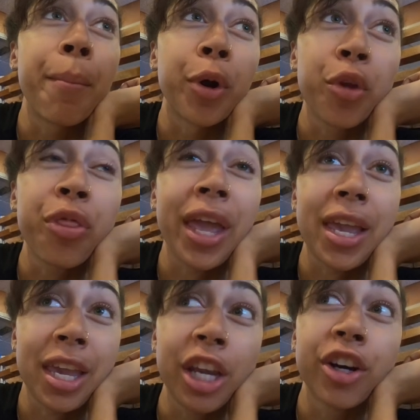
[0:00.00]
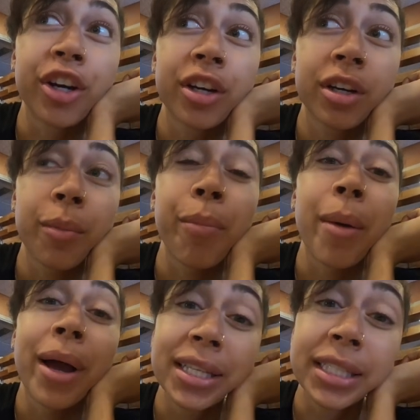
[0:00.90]
birthday here by
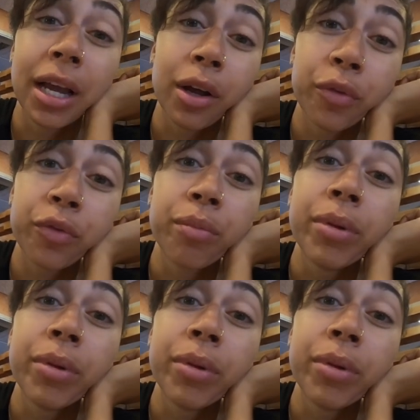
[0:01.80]
myself